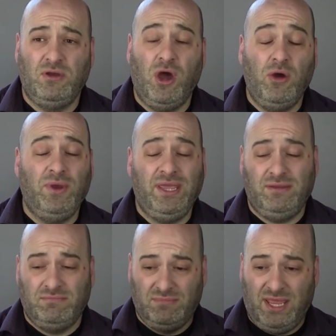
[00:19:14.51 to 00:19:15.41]
not only
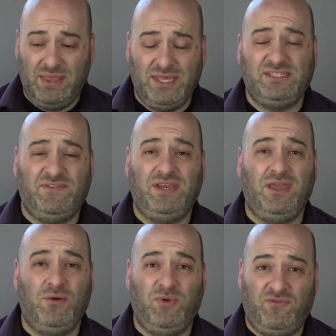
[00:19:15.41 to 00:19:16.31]
in this
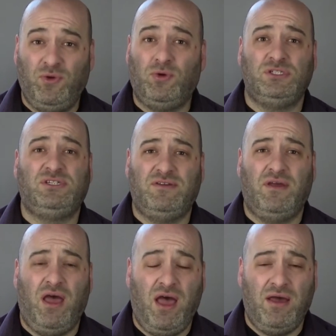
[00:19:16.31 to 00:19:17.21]
video, we've launched
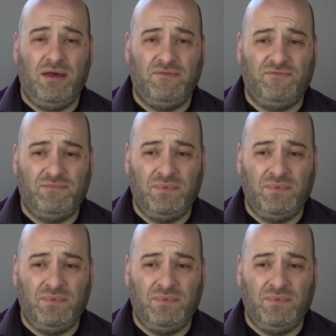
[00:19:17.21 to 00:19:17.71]
a